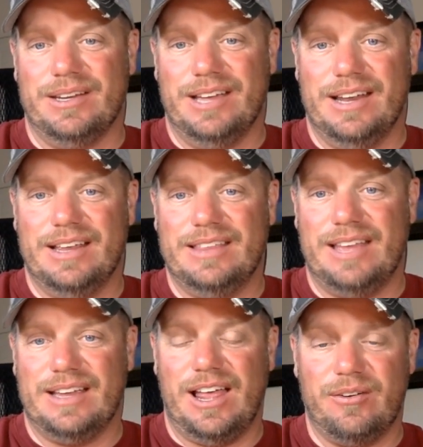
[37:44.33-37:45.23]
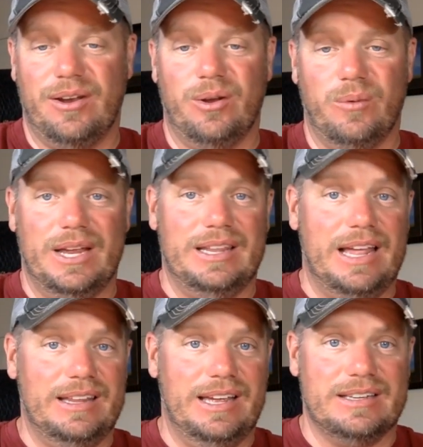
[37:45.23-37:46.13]
You got to get that Colorado to weigh a
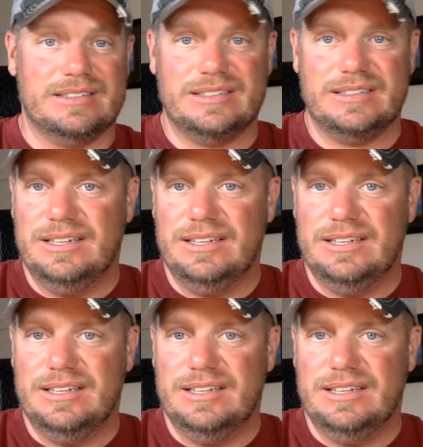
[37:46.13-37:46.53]
lot less.